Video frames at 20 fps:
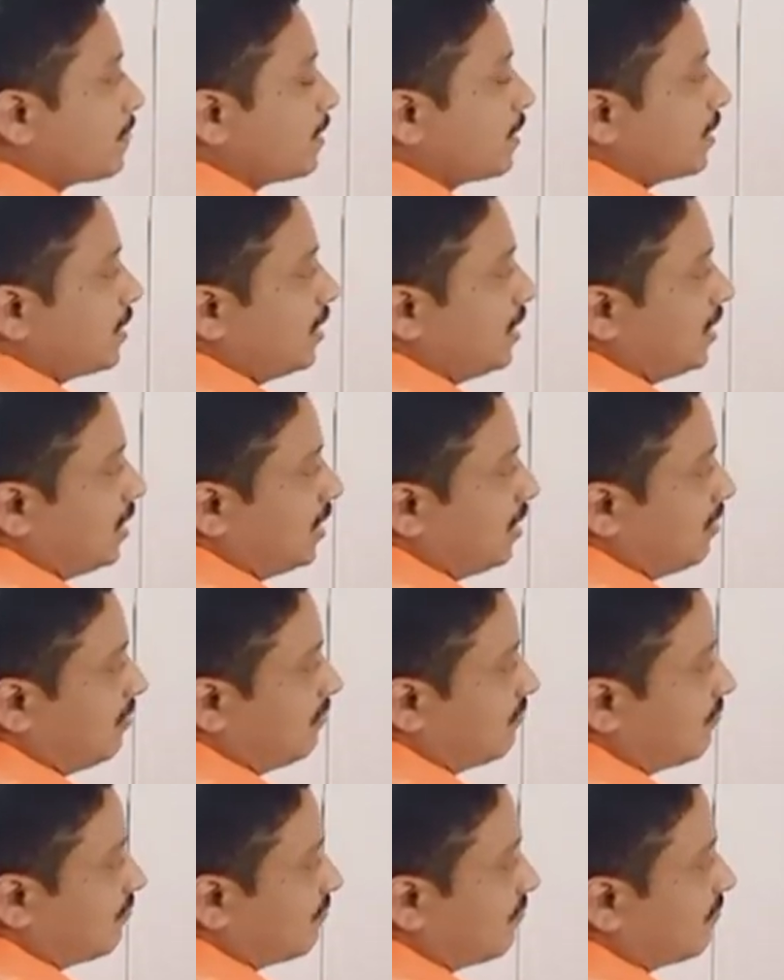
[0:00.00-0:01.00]
if
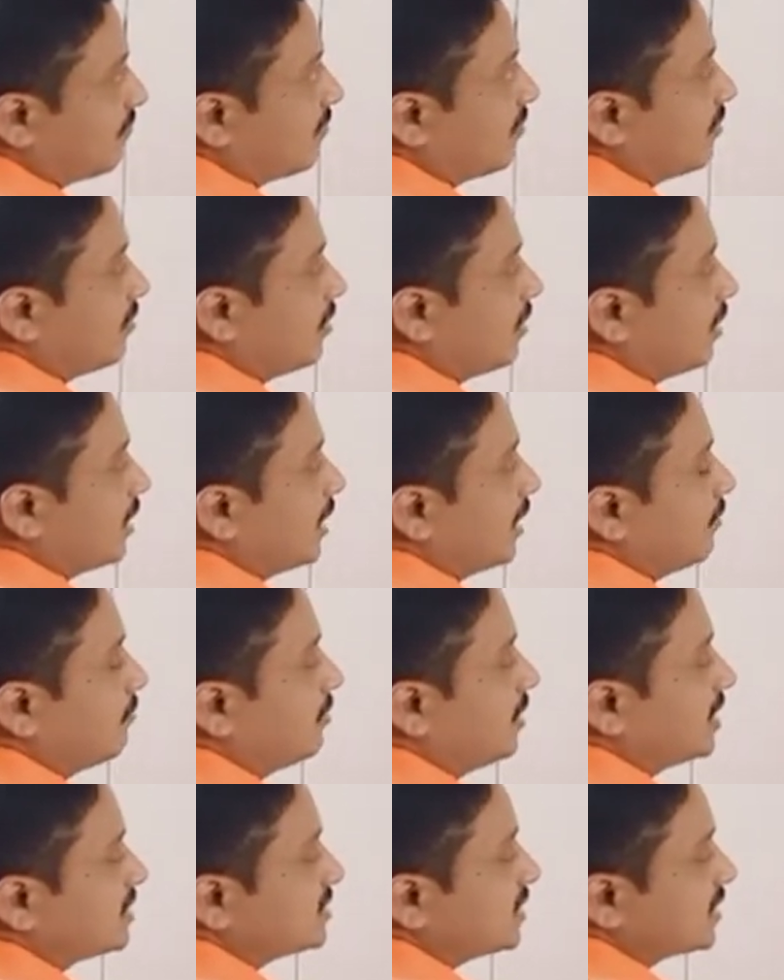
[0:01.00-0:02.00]
f
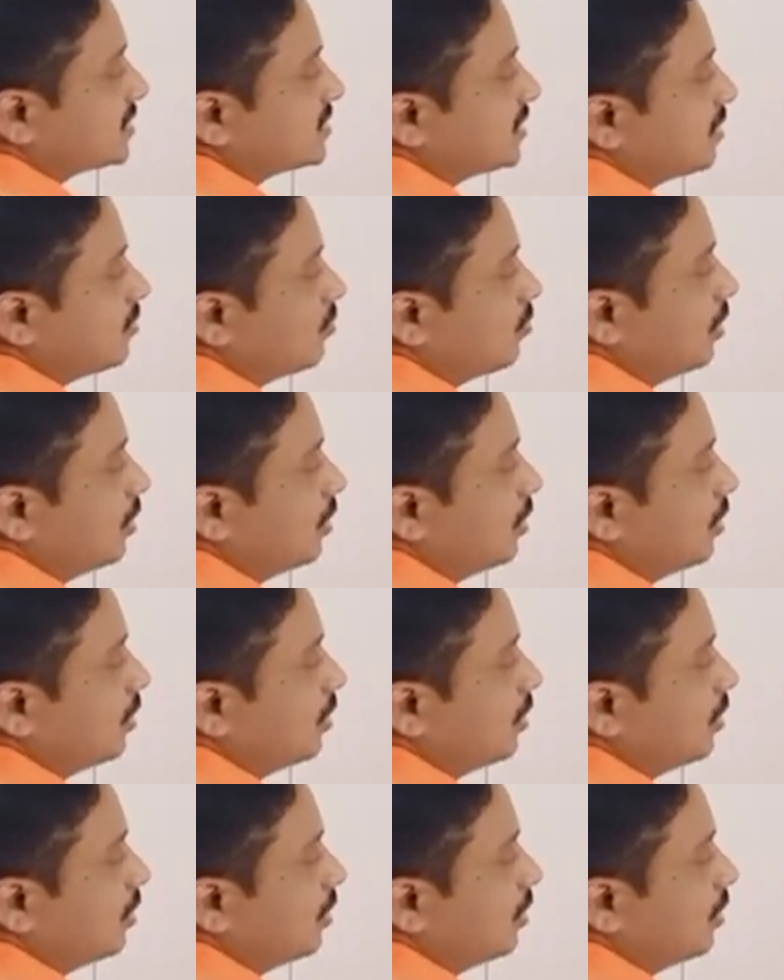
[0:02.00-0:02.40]
dash x equal